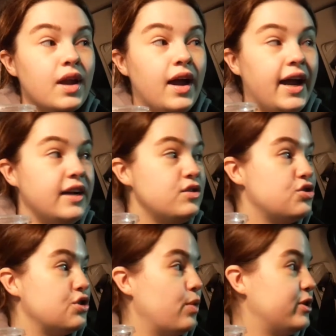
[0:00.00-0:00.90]
I had
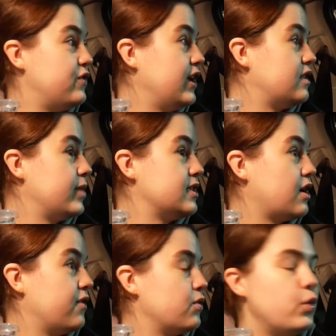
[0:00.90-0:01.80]
so much faith in
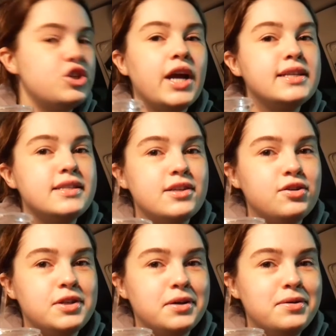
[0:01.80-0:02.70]
myself, which I still
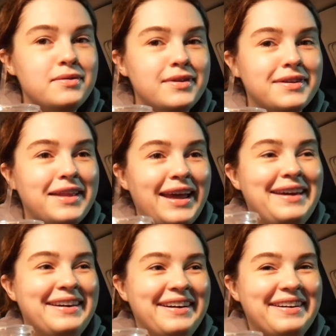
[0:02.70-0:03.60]
do.
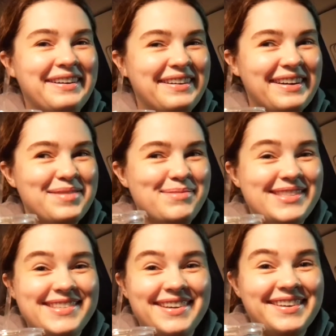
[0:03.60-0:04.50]
Like, I'm
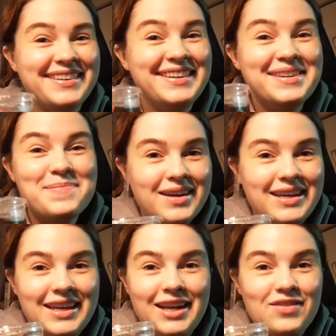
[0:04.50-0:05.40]
still
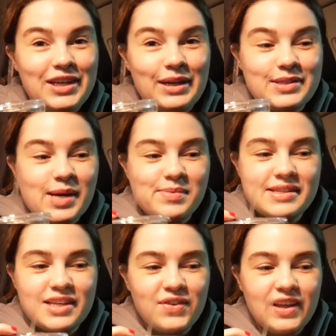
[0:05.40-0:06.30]
getting videos up and
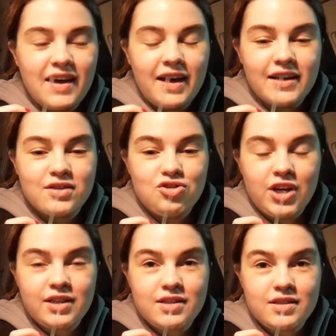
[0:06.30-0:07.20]
stuff like that. It's
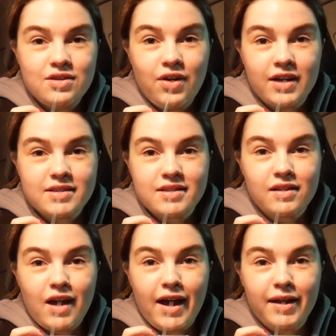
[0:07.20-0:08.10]
just, you guys, it's a
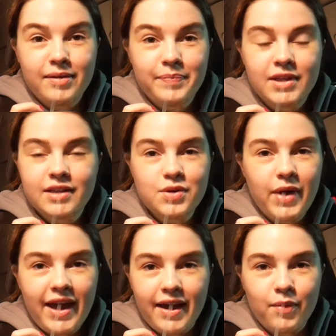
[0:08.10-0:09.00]
lot. But that's
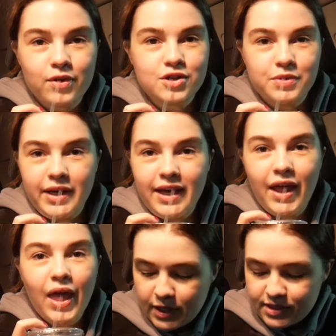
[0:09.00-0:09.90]
okay, we're doing
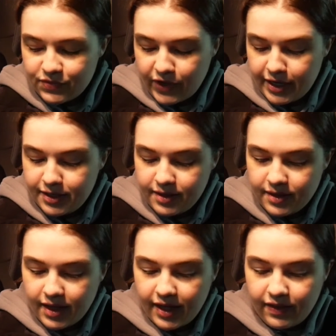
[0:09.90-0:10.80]
it. It's fun.
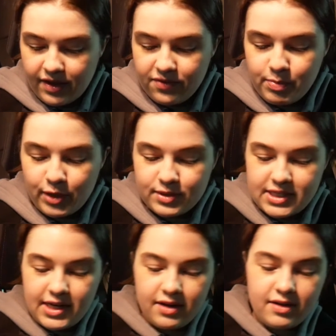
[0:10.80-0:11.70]
I love
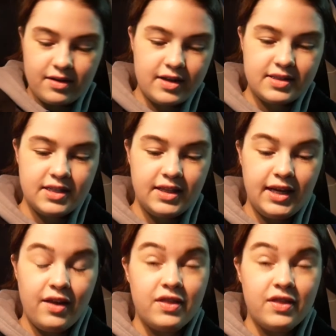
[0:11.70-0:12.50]
posting constantly.